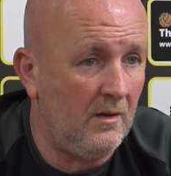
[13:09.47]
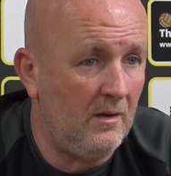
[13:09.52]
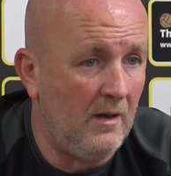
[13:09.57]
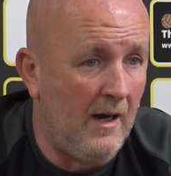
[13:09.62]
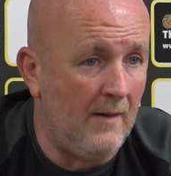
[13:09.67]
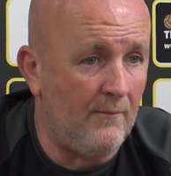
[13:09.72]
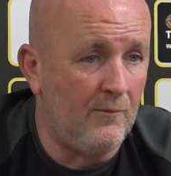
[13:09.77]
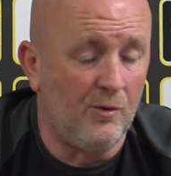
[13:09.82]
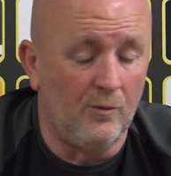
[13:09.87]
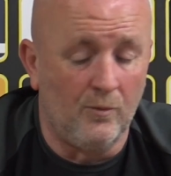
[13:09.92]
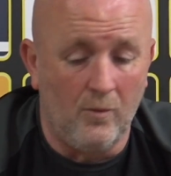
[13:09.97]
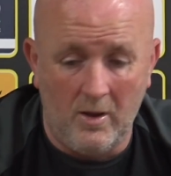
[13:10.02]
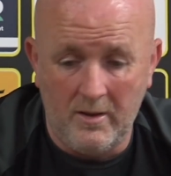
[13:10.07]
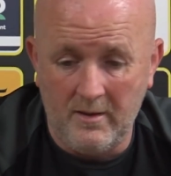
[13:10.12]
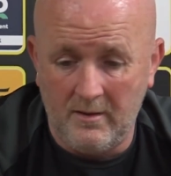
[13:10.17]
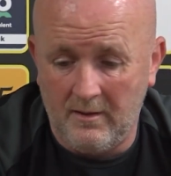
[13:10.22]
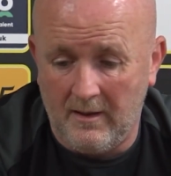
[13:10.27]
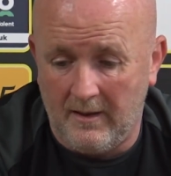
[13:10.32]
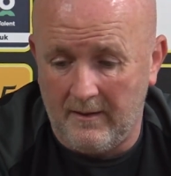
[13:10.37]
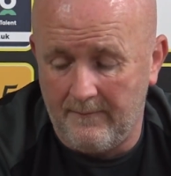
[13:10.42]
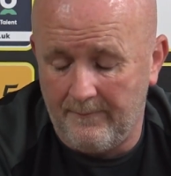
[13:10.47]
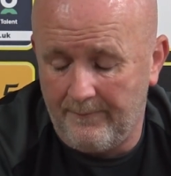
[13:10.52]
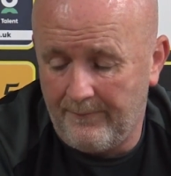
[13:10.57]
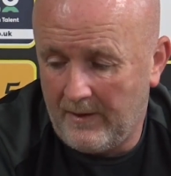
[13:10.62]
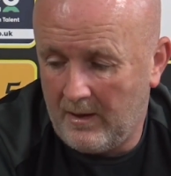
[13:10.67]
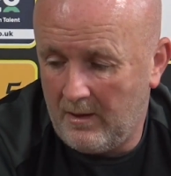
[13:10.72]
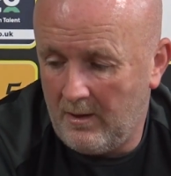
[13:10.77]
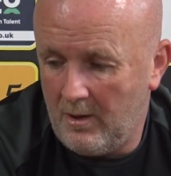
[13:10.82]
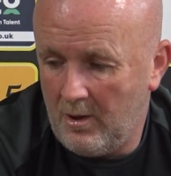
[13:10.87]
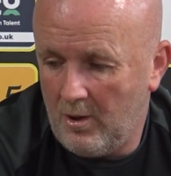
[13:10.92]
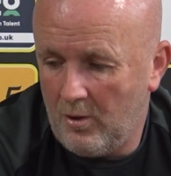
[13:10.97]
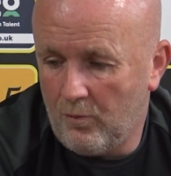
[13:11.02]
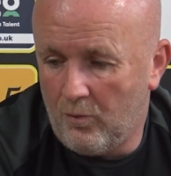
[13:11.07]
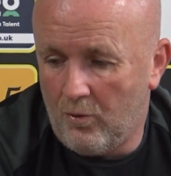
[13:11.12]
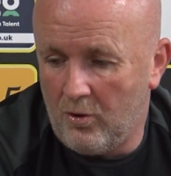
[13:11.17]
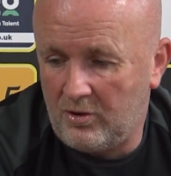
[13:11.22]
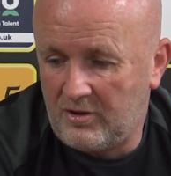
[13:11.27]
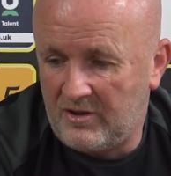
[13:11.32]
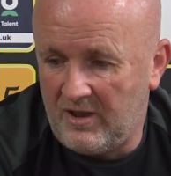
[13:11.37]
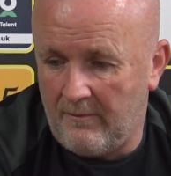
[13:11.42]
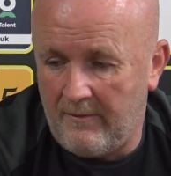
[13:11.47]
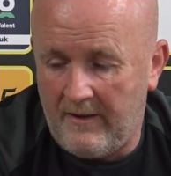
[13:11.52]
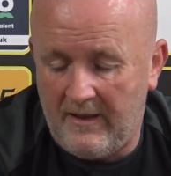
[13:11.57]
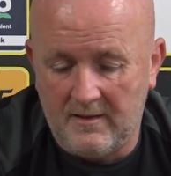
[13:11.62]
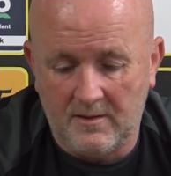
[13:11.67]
I'm the one that walks away.